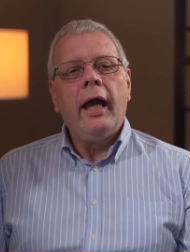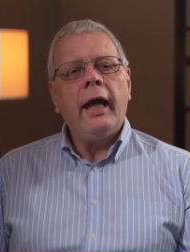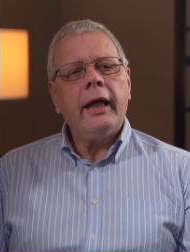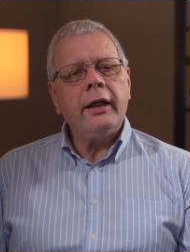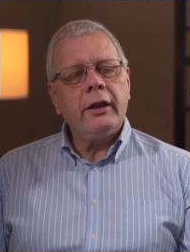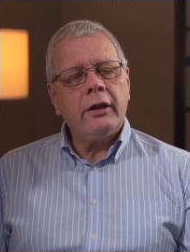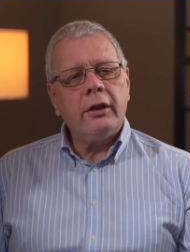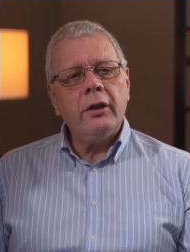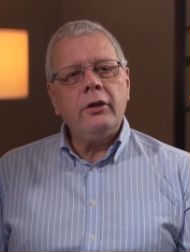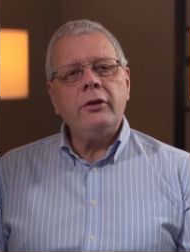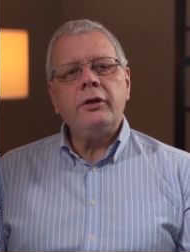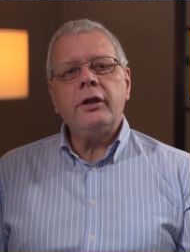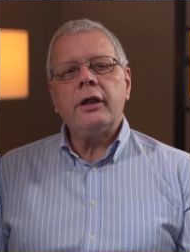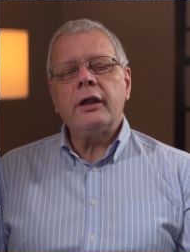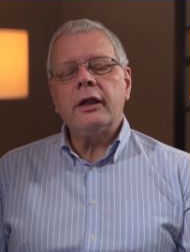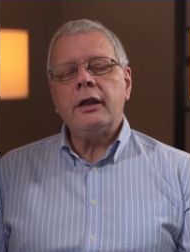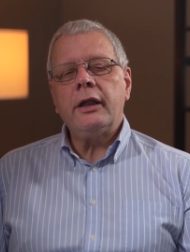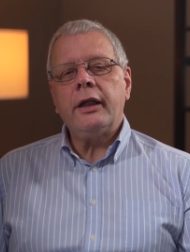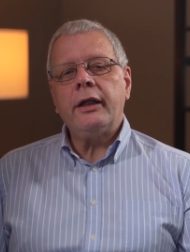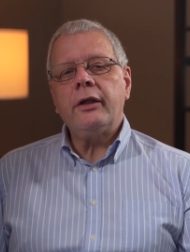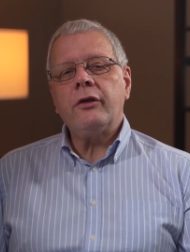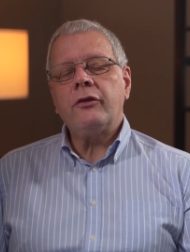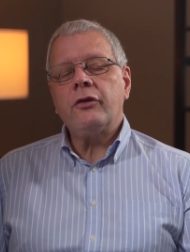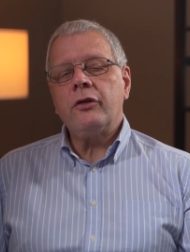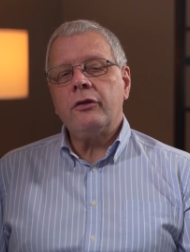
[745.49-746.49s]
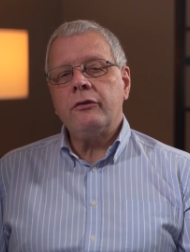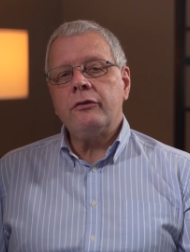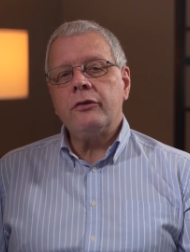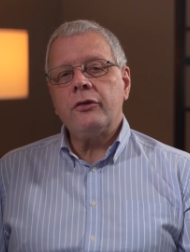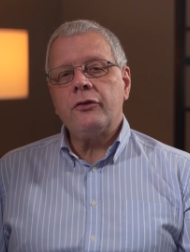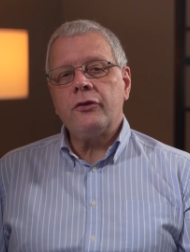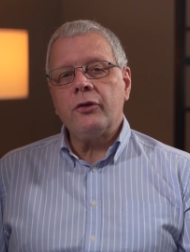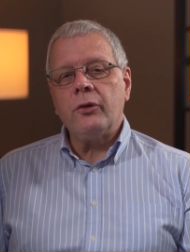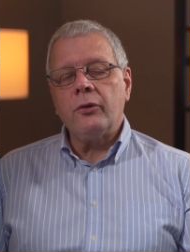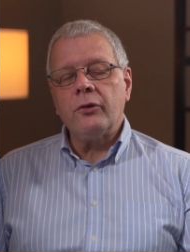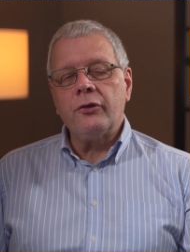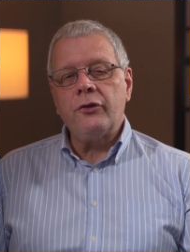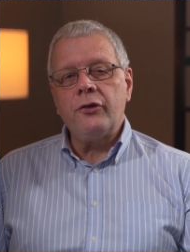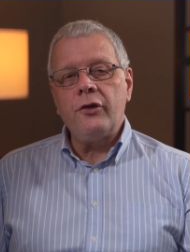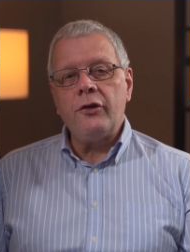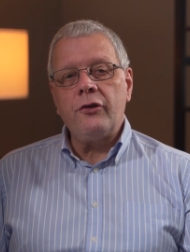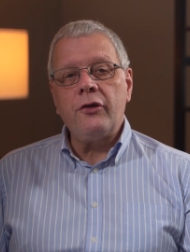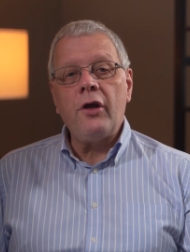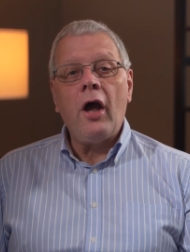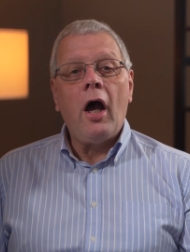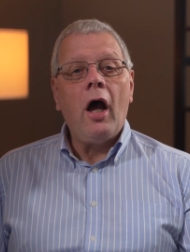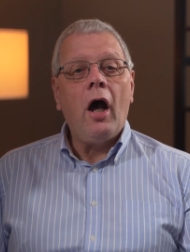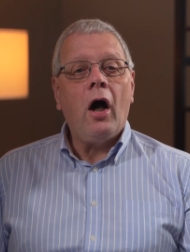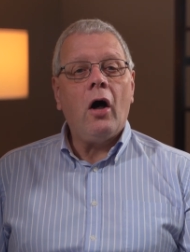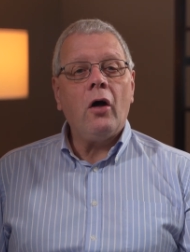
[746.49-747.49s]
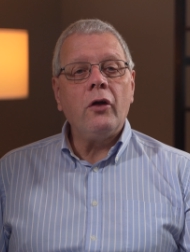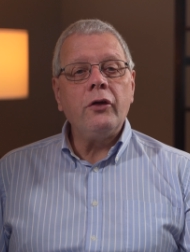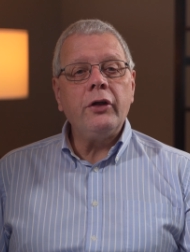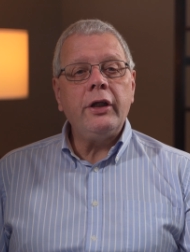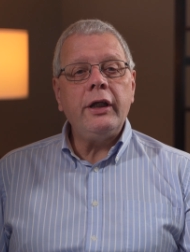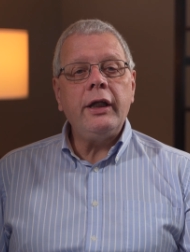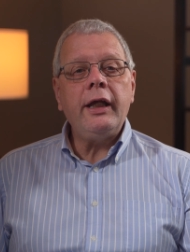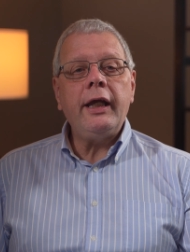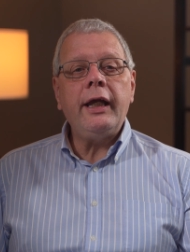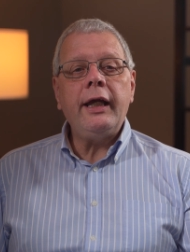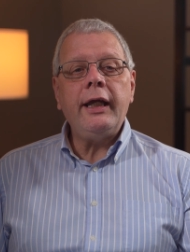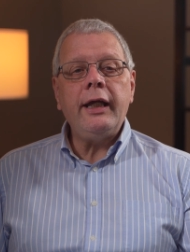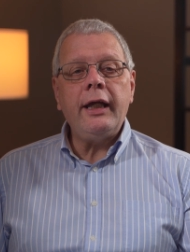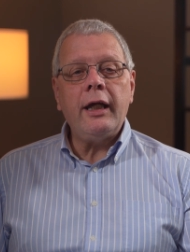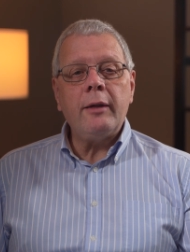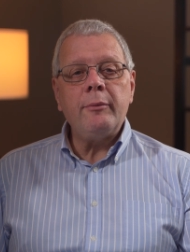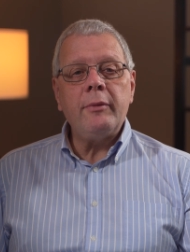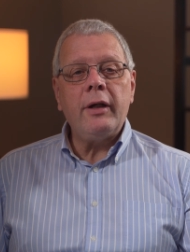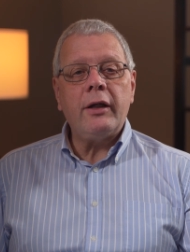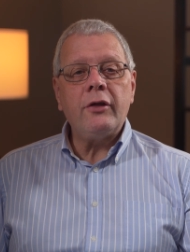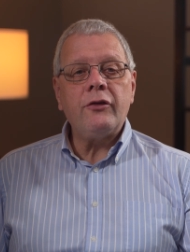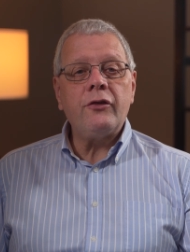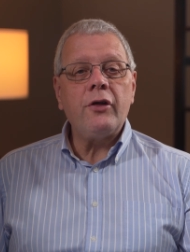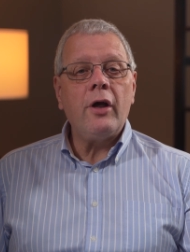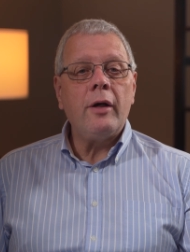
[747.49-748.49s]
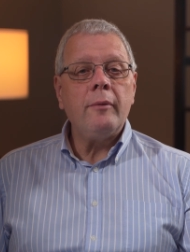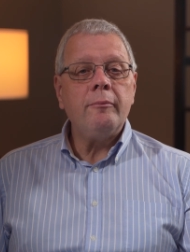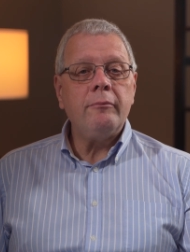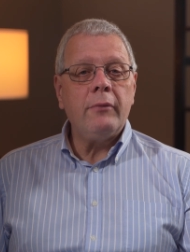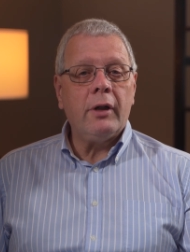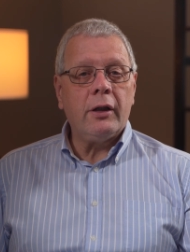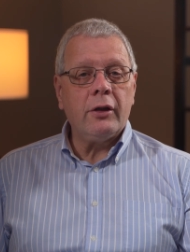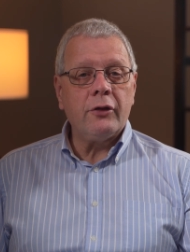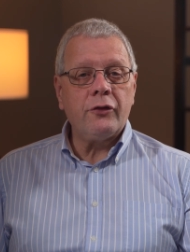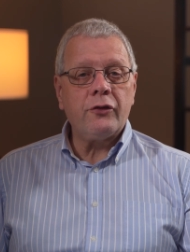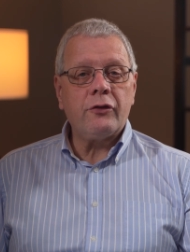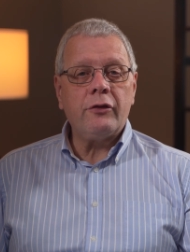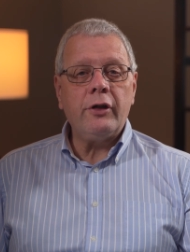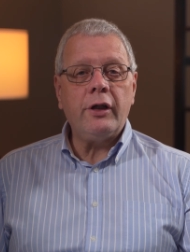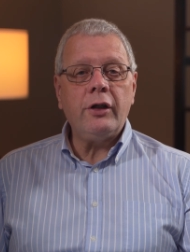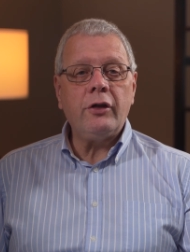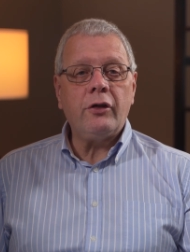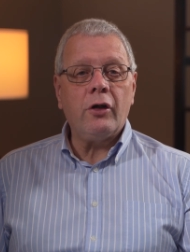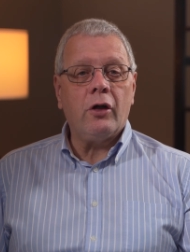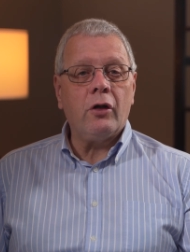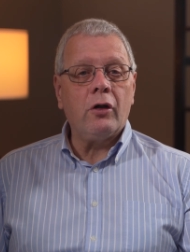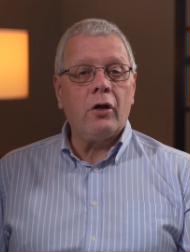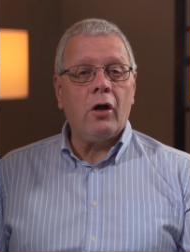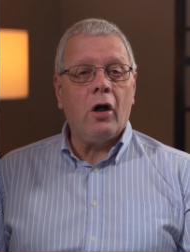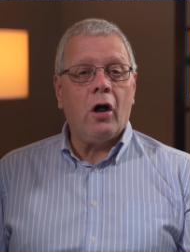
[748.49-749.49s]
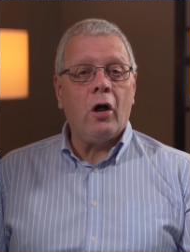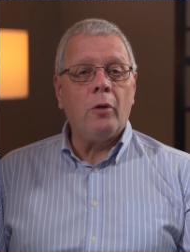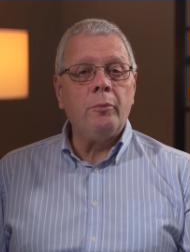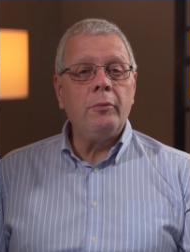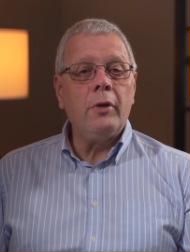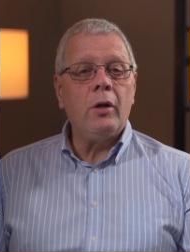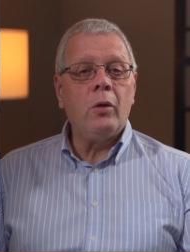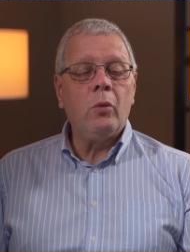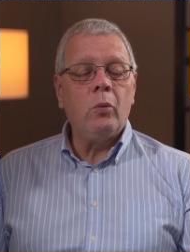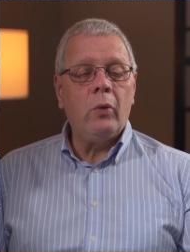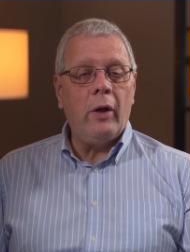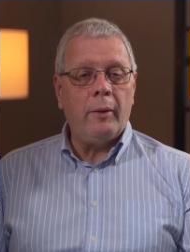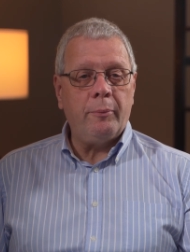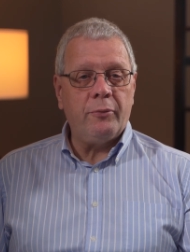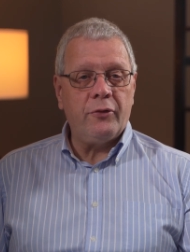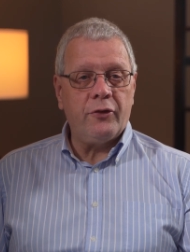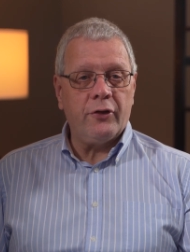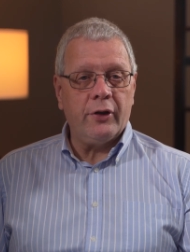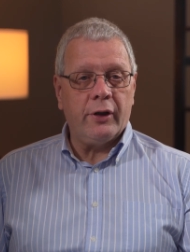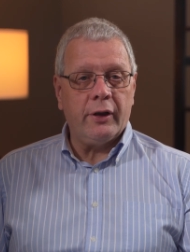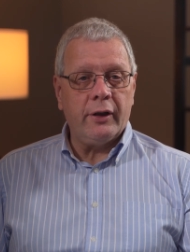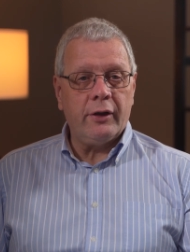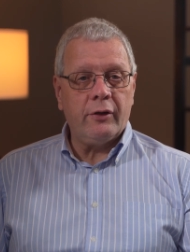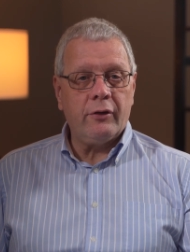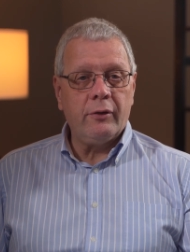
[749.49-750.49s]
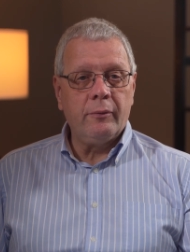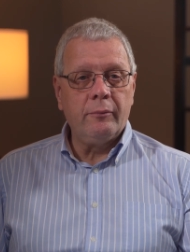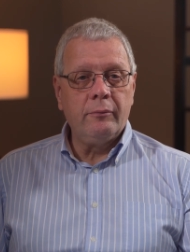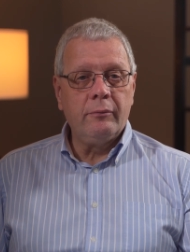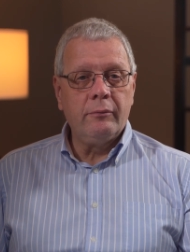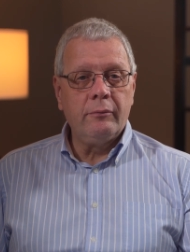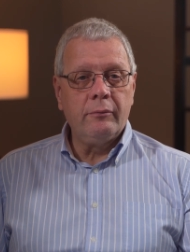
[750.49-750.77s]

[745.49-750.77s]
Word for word: including a link to the resources on the emsmastery.com website.